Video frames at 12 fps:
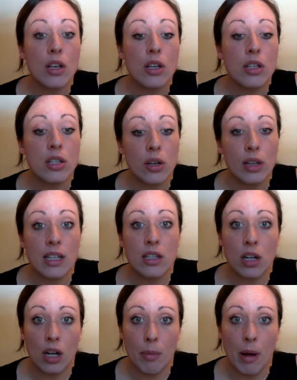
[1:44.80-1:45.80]
So let's
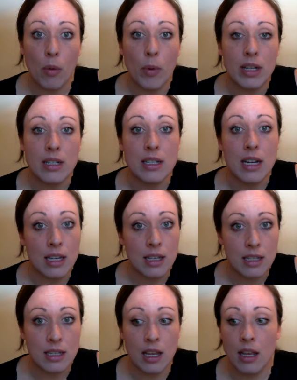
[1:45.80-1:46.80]
talk about what
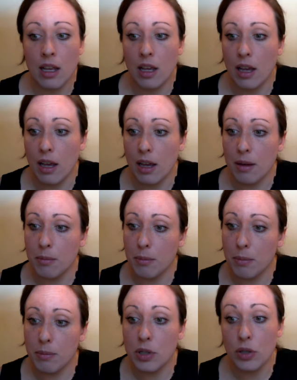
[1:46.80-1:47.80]
does
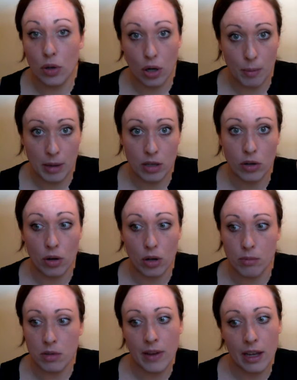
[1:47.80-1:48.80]
determine your
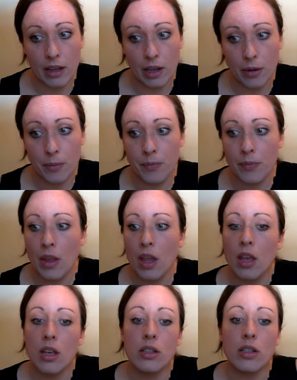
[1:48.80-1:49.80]
home's value.
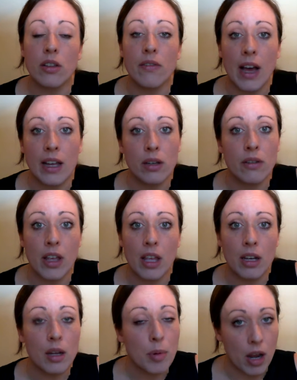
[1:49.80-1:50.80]
So the value of
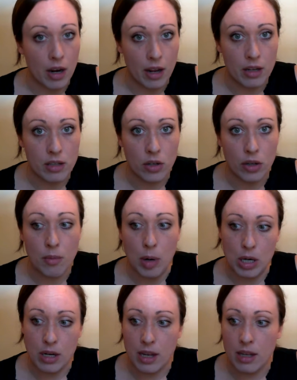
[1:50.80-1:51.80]
any product on the
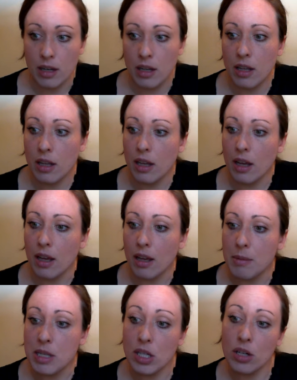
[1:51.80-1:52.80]
market
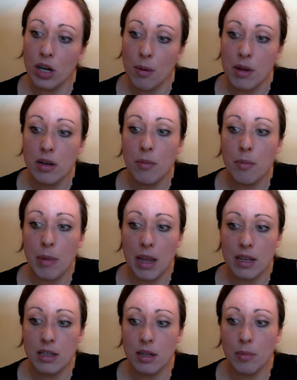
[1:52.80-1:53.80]
is determined
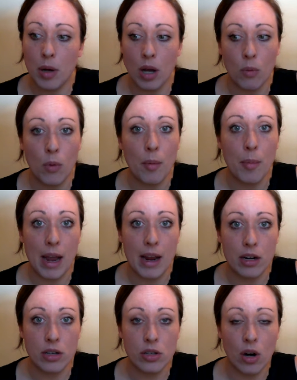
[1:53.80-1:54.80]
based upon what
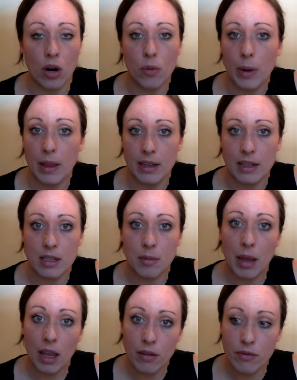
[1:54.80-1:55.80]
buyers are willing to
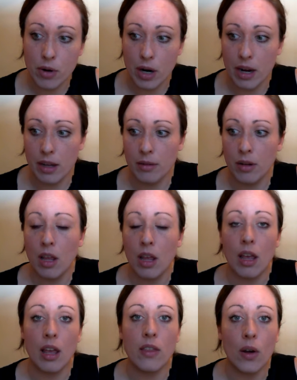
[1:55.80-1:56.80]
pay for it.
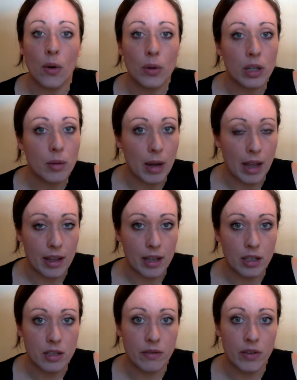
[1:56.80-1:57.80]
And the only
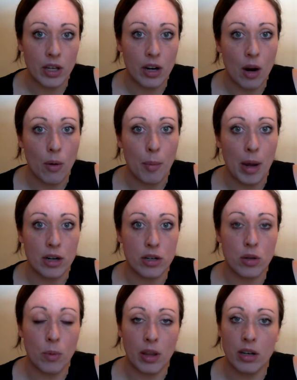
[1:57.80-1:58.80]
way to figure out what buyers
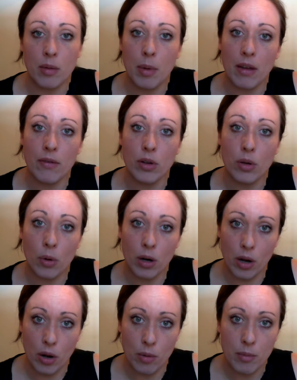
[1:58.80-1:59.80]
are willing to pay for your
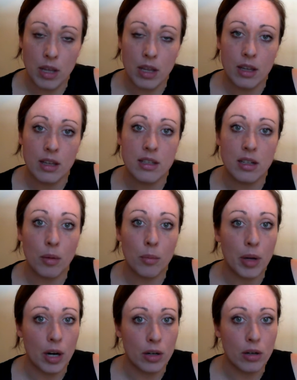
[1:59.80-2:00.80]
home is to
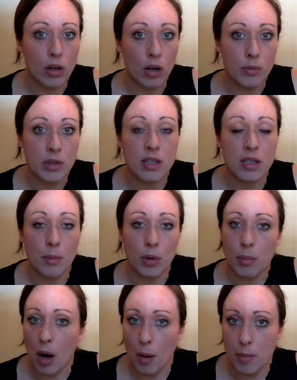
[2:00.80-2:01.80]
compare your home to similar
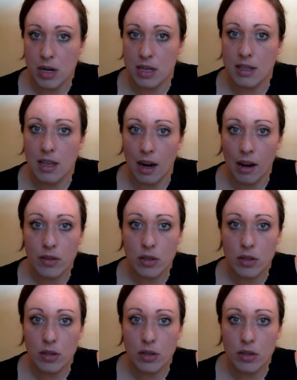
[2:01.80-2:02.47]
properties that have